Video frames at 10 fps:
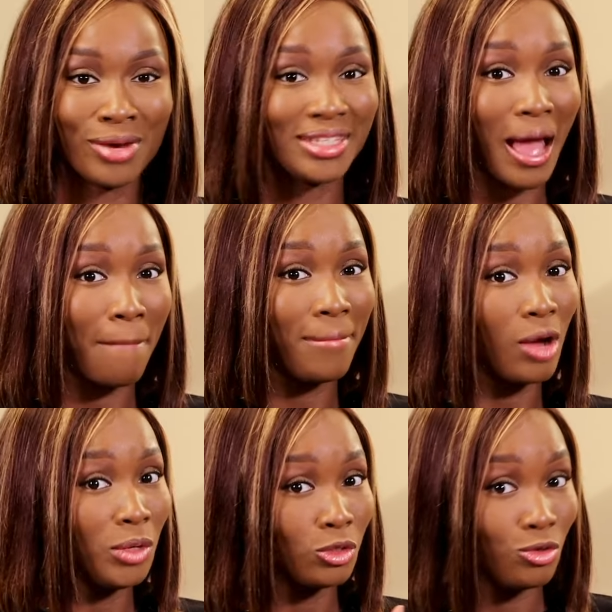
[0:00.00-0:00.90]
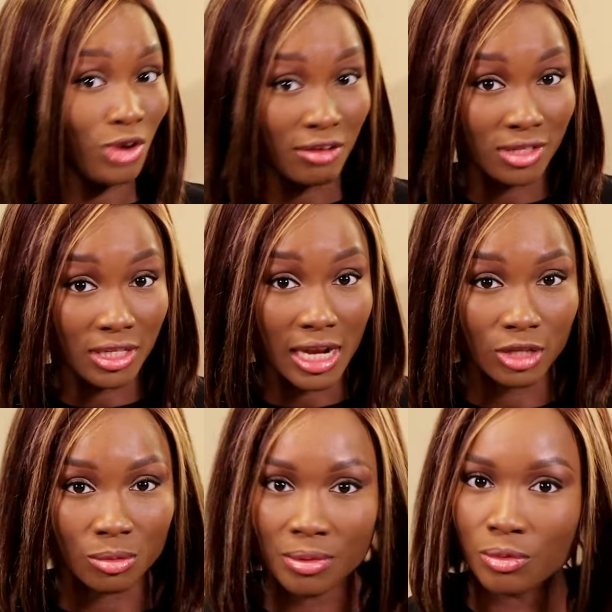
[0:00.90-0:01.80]
breasts are bowing to gravity,
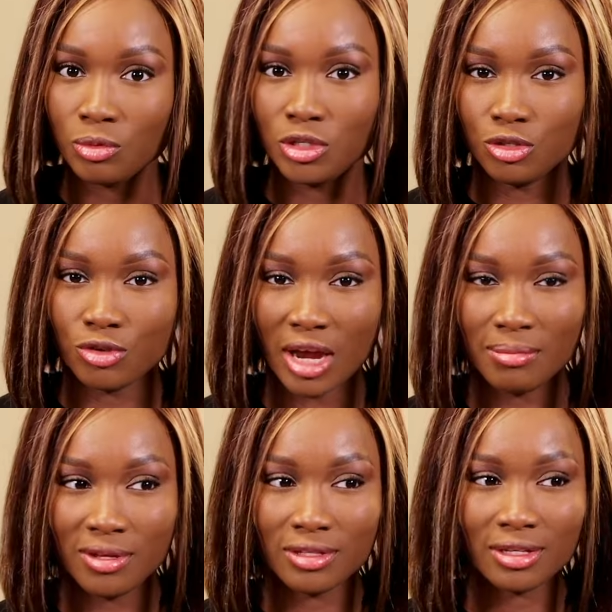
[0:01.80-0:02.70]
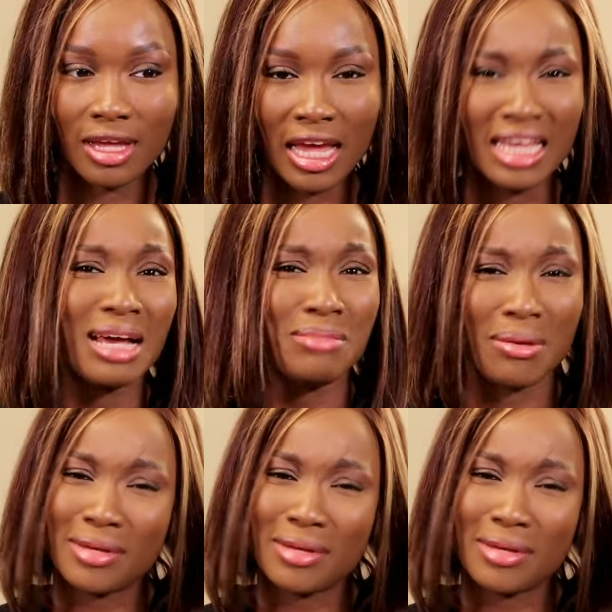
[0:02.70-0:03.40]
like some people would describe it. It can be